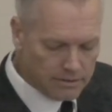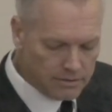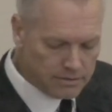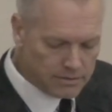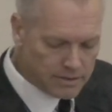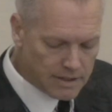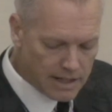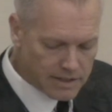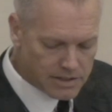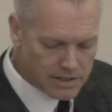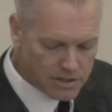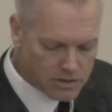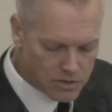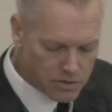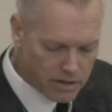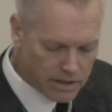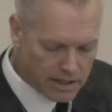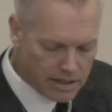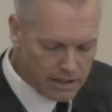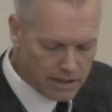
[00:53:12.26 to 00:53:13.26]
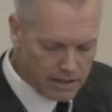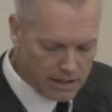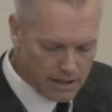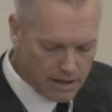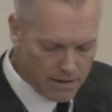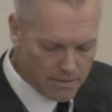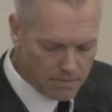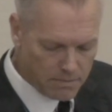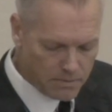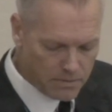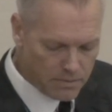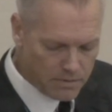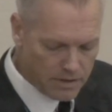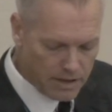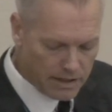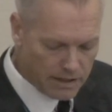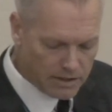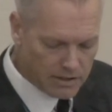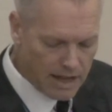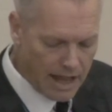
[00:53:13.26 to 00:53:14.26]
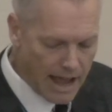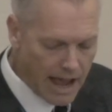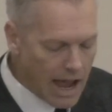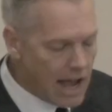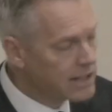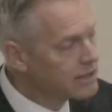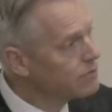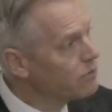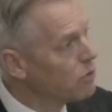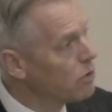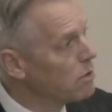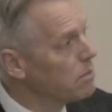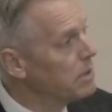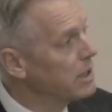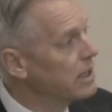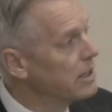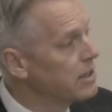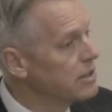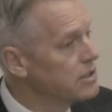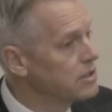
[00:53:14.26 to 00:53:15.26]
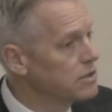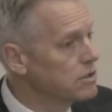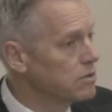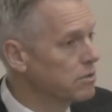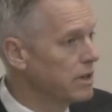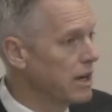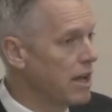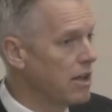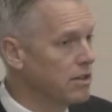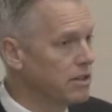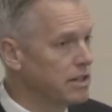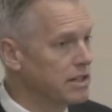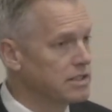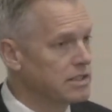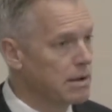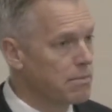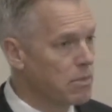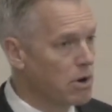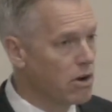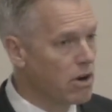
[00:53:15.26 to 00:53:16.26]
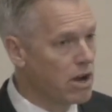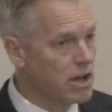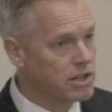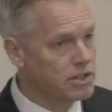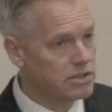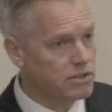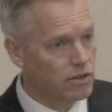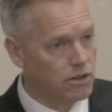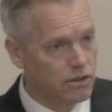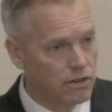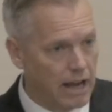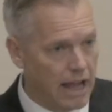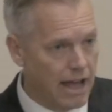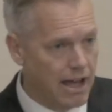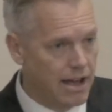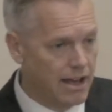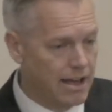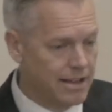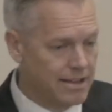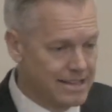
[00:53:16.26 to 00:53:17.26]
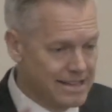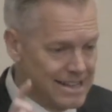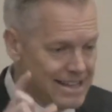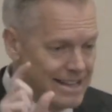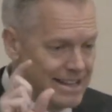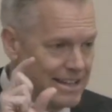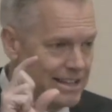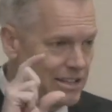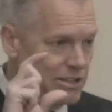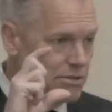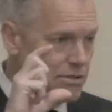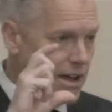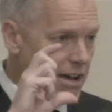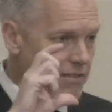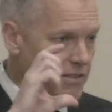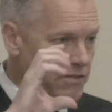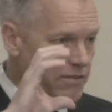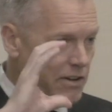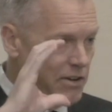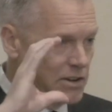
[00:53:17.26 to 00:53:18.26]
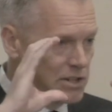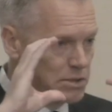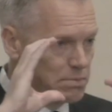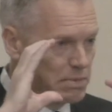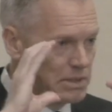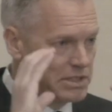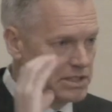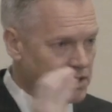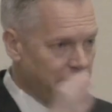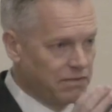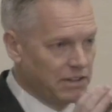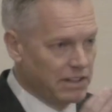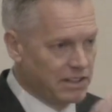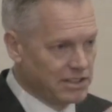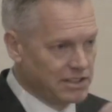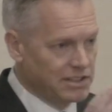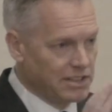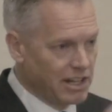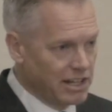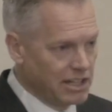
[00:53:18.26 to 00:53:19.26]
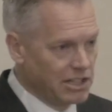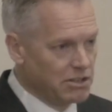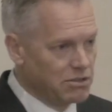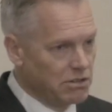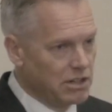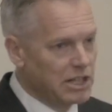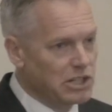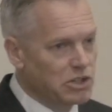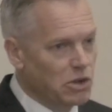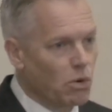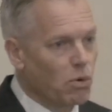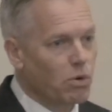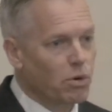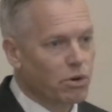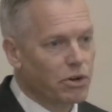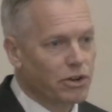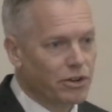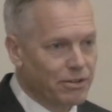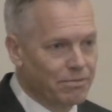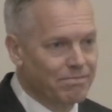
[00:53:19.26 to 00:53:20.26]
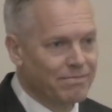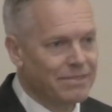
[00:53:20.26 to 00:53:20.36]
that's a tricky uh, thing to ask for because the reality is MRIs are, uh, you have a very specific study you need to order.